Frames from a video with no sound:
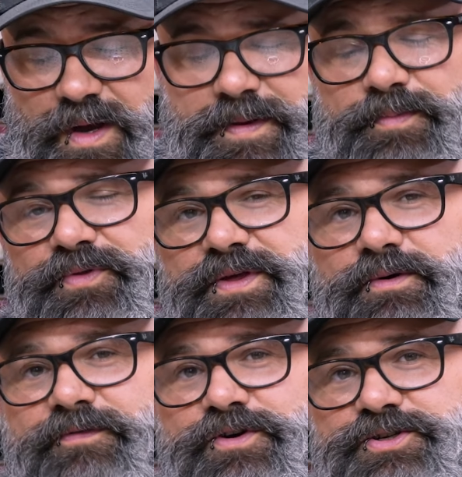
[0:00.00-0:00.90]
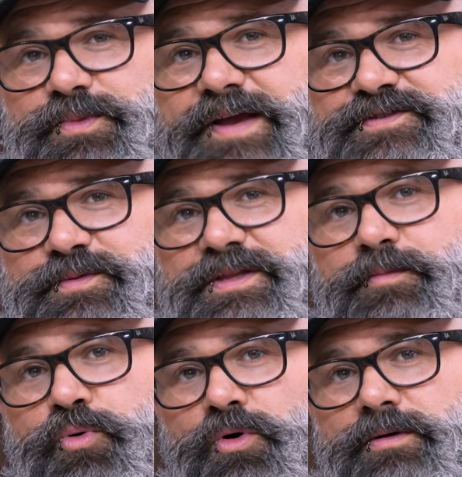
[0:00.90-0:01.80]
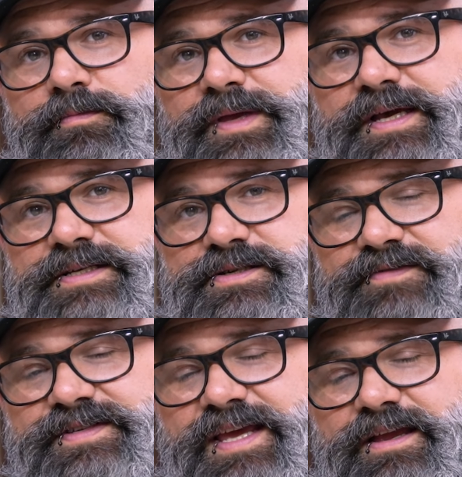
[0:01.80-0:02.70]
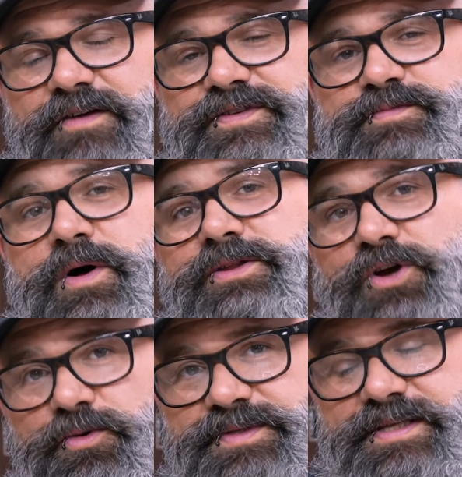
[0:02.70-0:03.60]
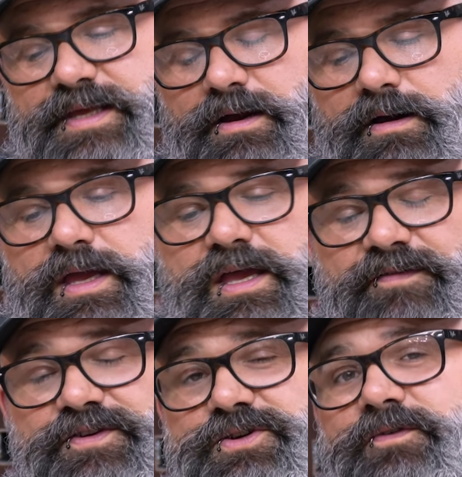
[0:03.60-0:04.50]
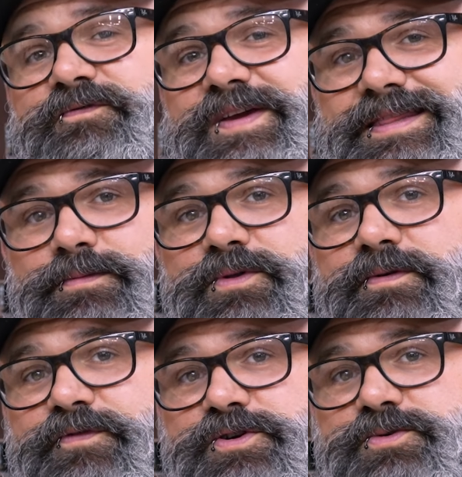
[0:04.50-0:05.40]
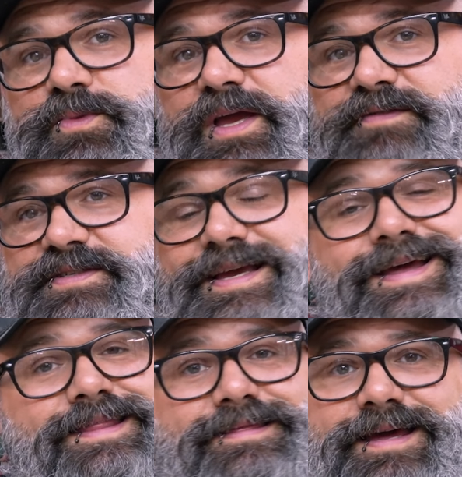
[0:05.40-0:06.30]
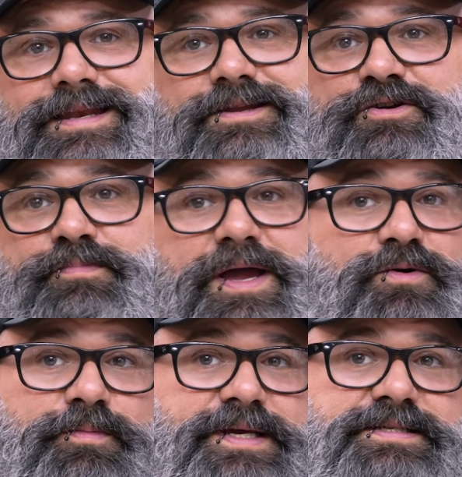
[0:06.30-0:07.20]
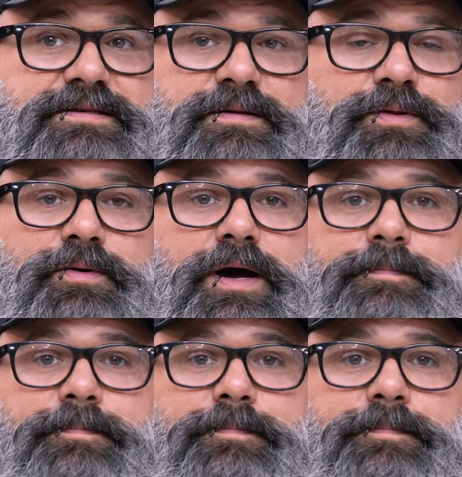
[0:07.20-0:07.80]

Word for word: why people think reversion waves are really important, because you have to take care of the small gnomes in there. If you don't feed them with reversion waves, then your bike will basically blow